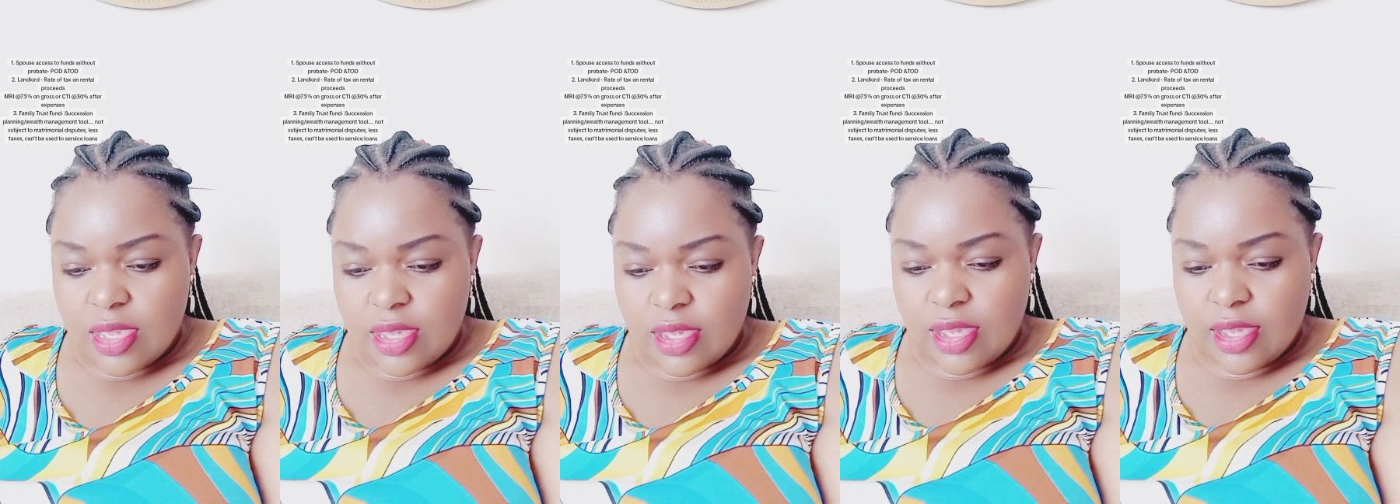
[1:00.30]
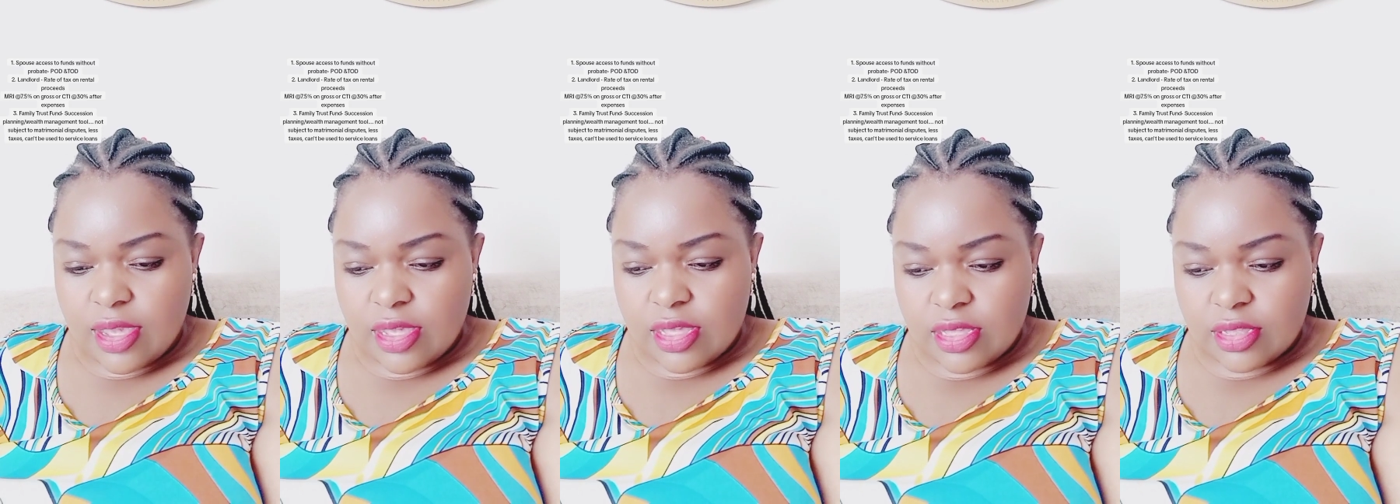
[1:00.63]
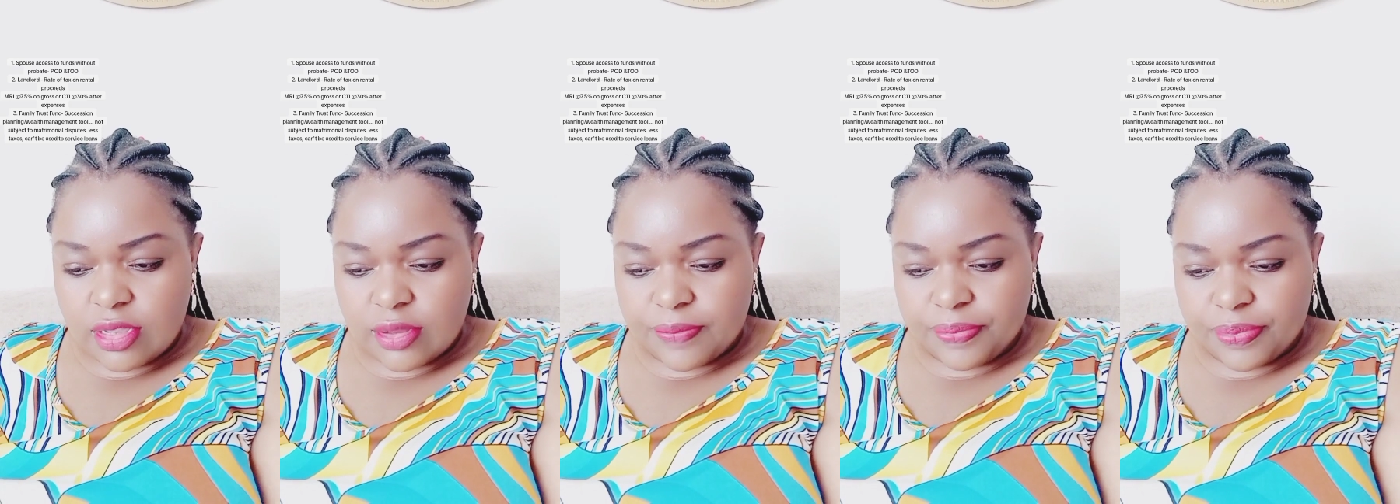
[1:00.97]
Uh,
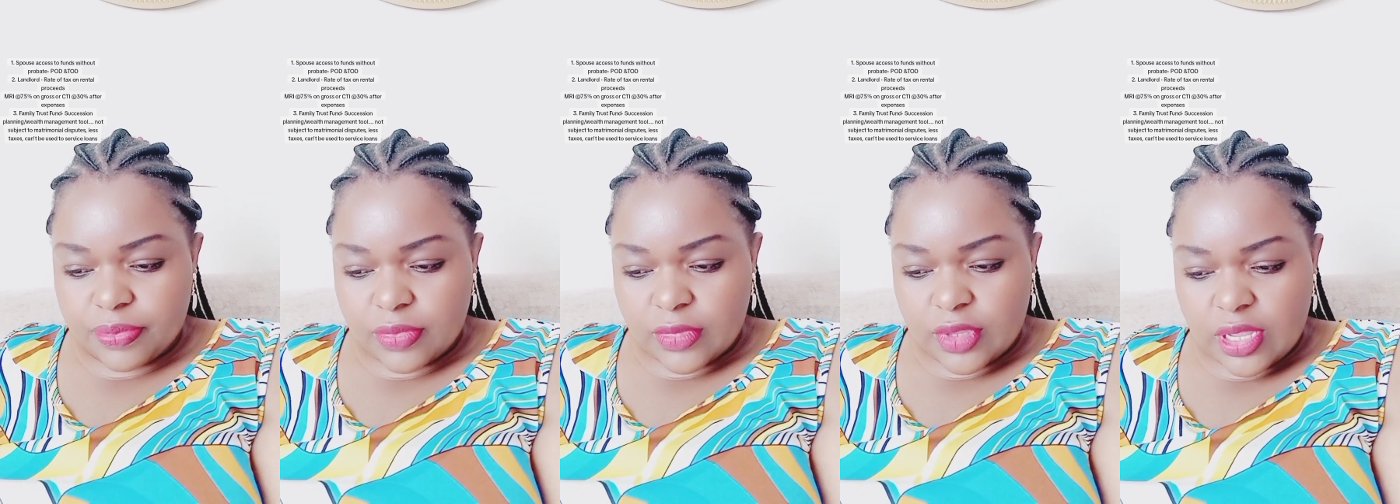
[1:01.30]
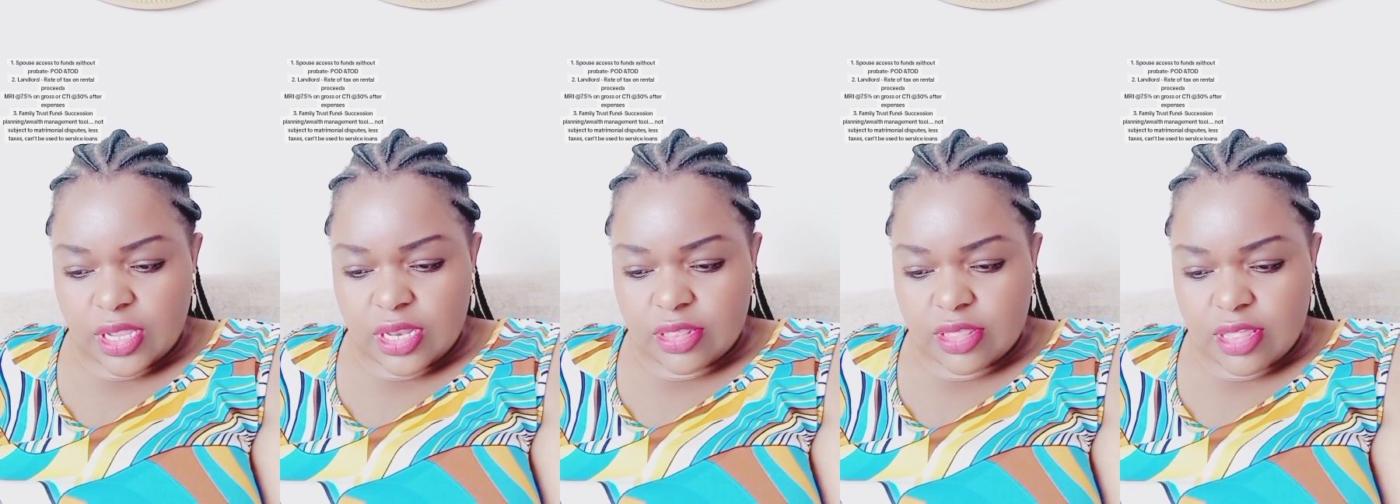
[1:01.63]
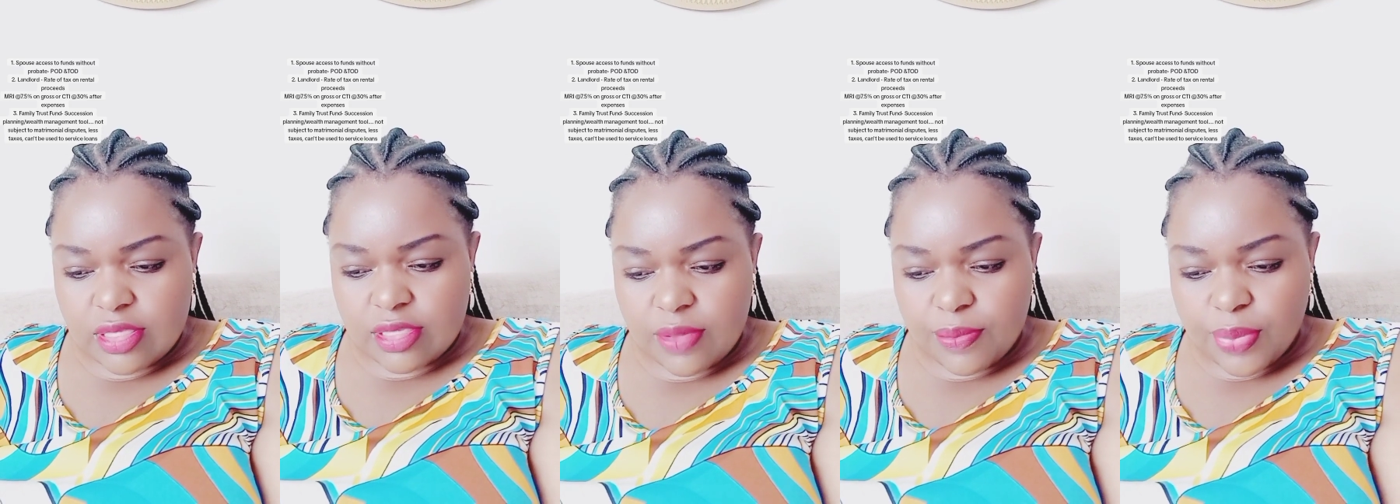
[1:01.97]
it's a
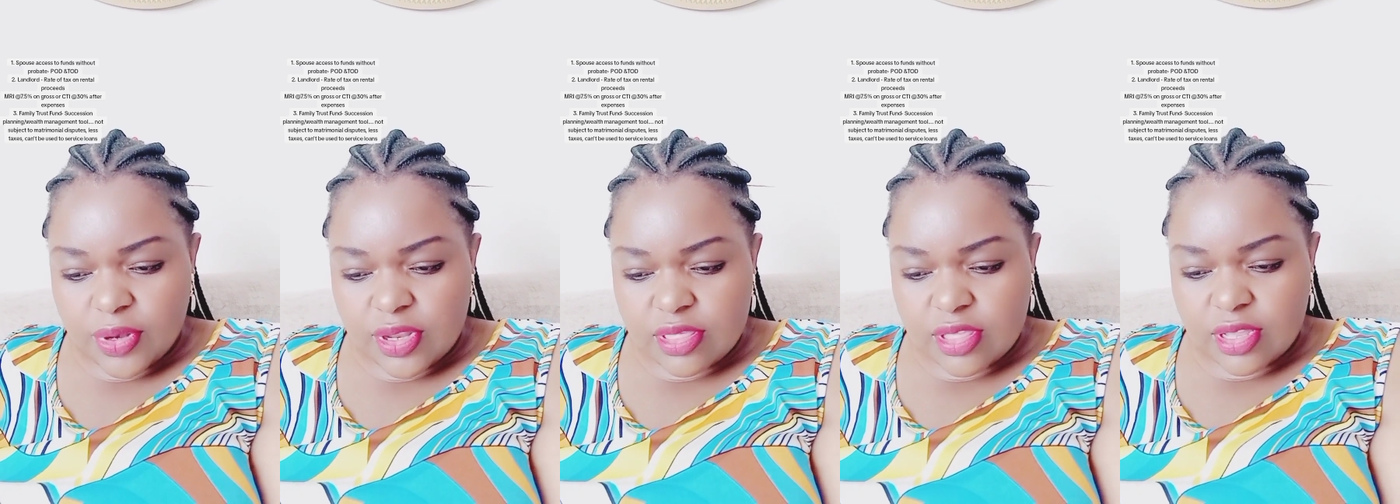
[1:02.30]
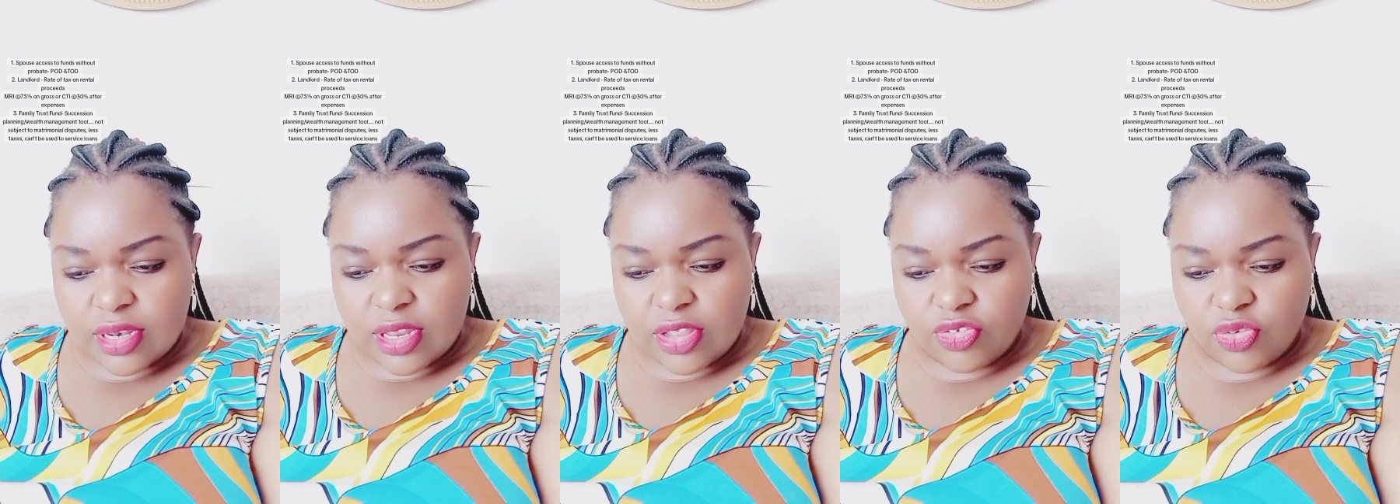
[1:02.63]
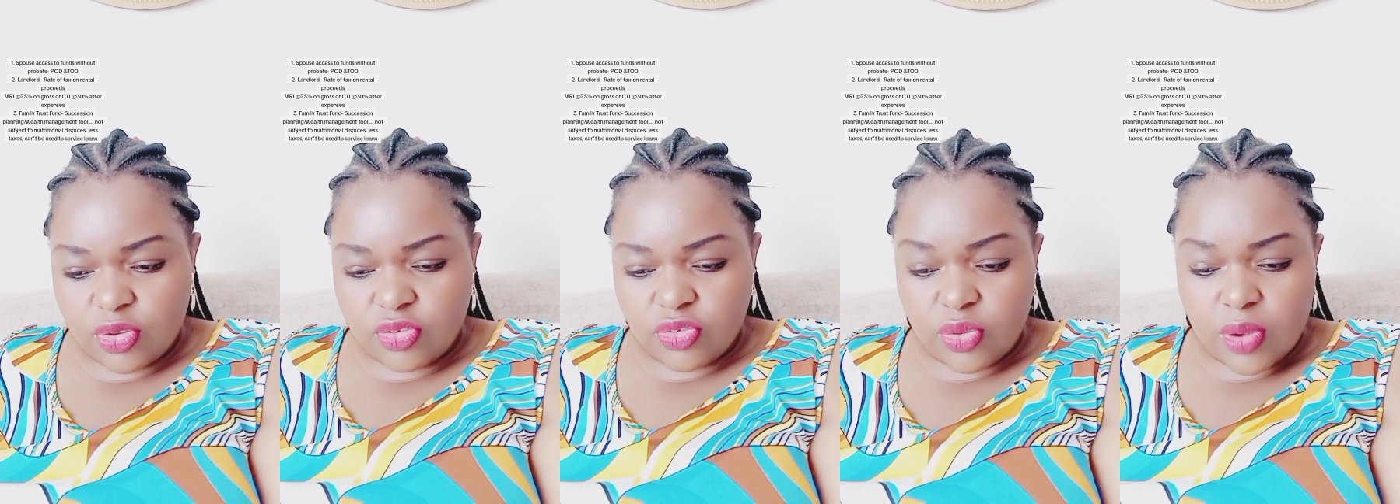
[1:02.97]
simple designation
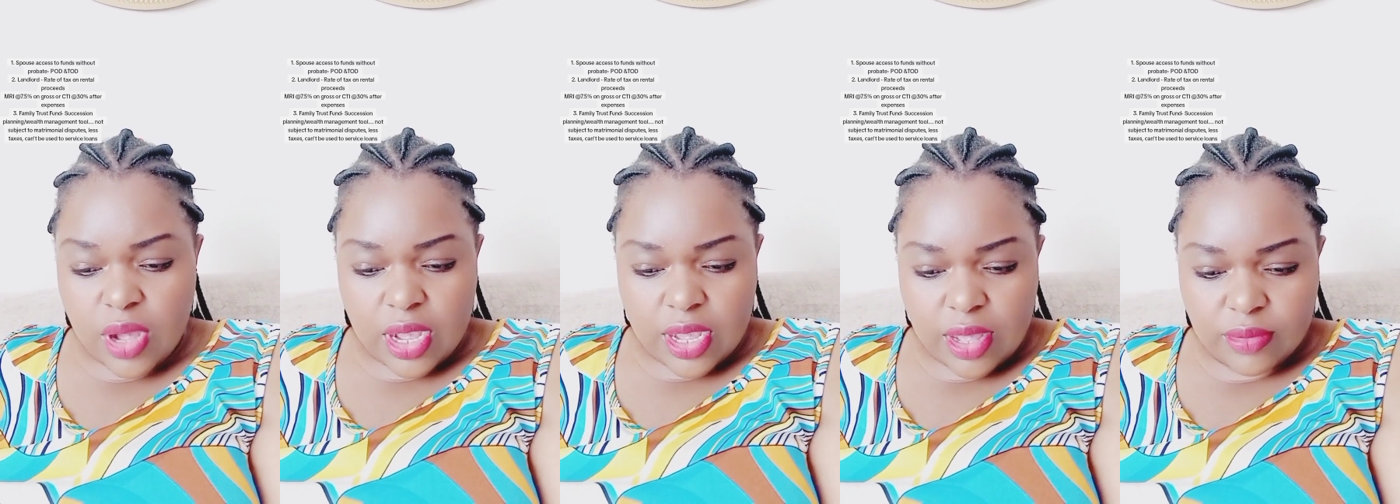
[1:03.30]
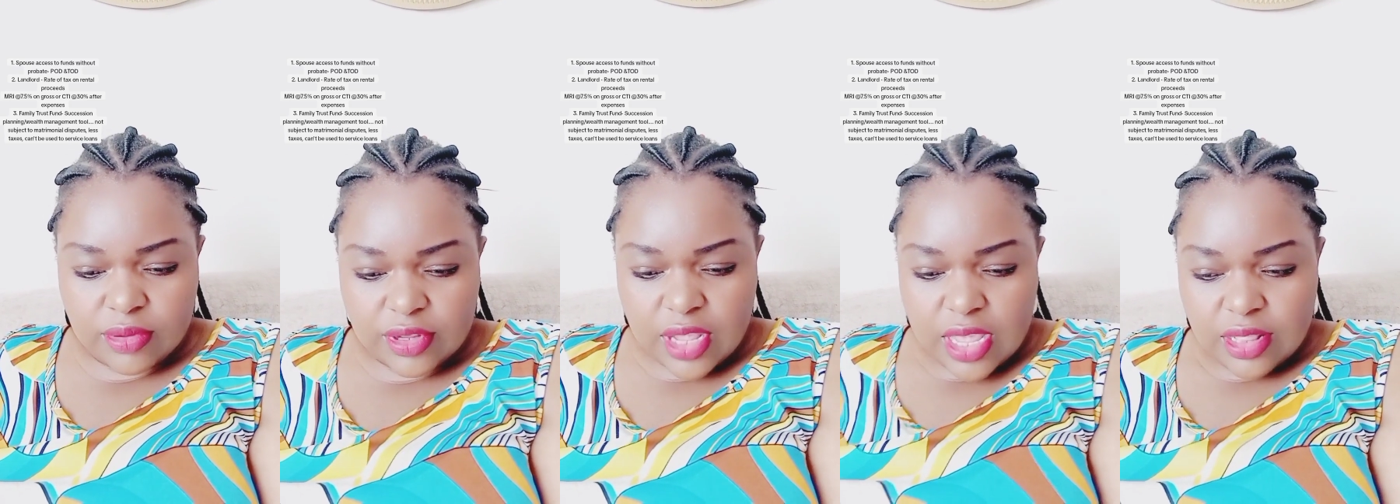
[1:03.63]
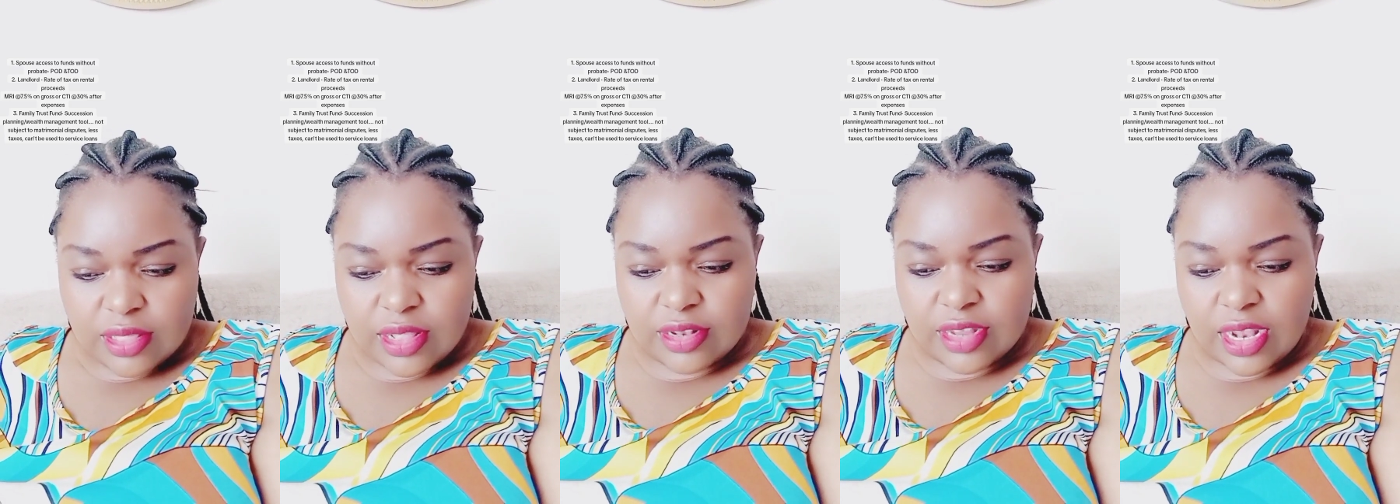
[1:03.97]
to your account
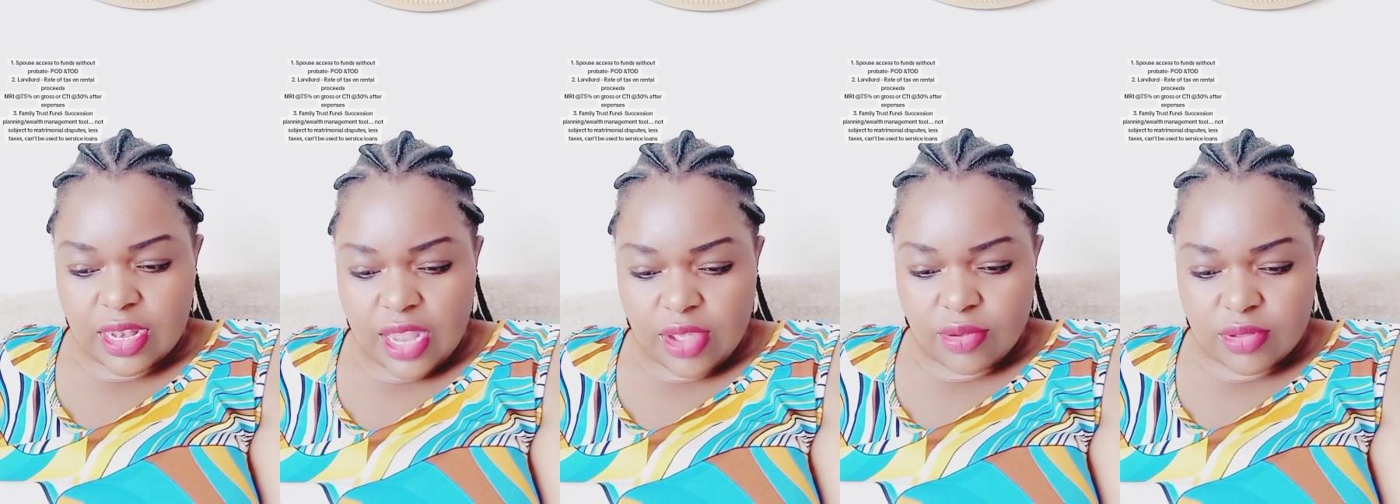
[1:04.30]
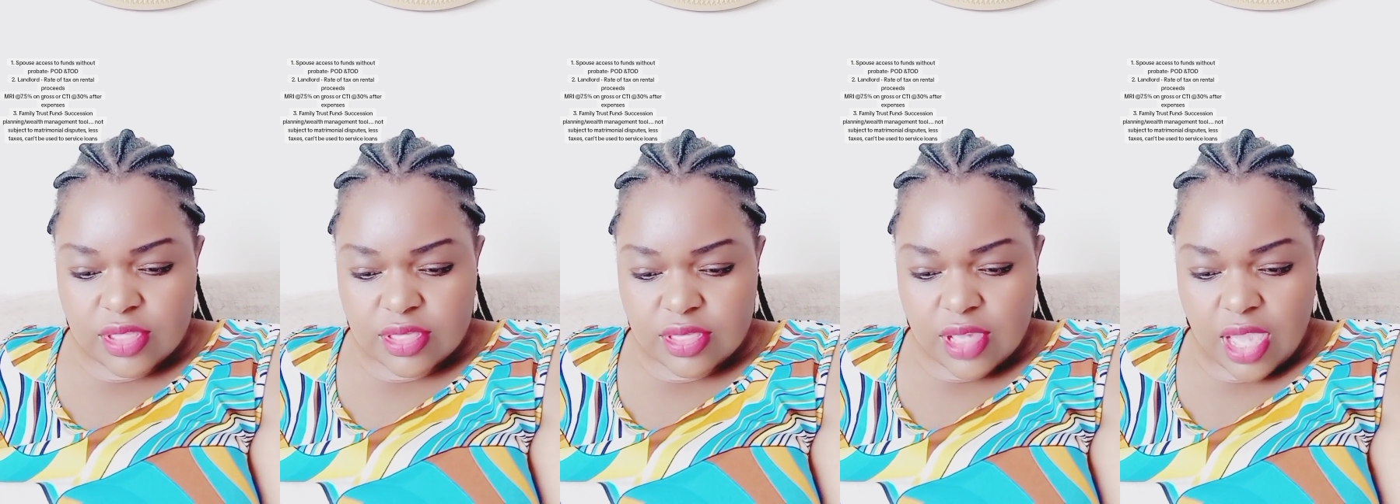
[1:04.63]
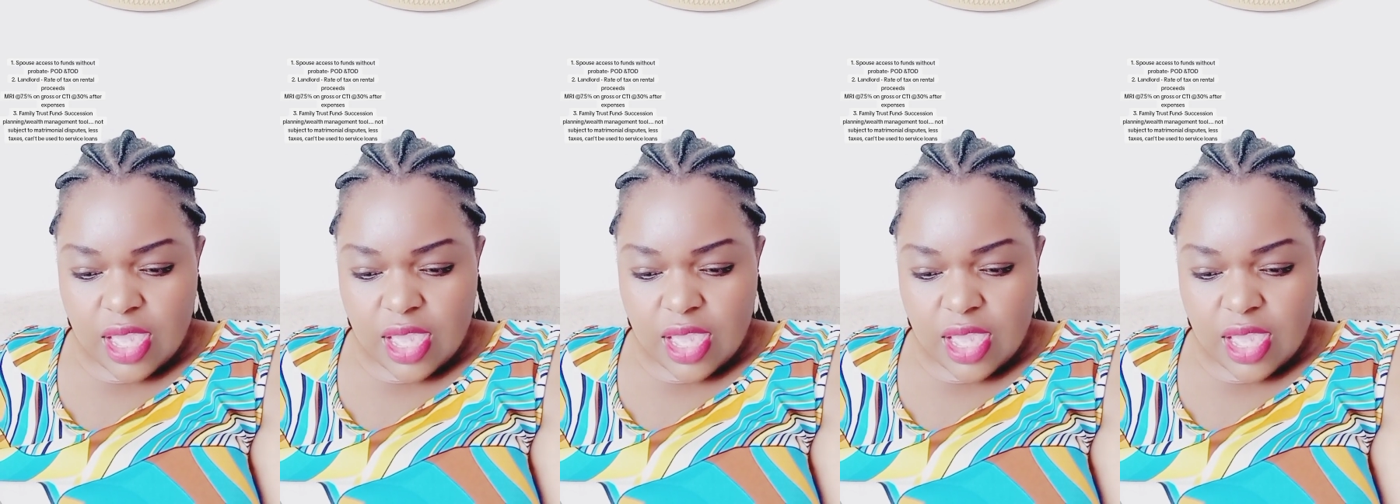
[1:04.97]
that allows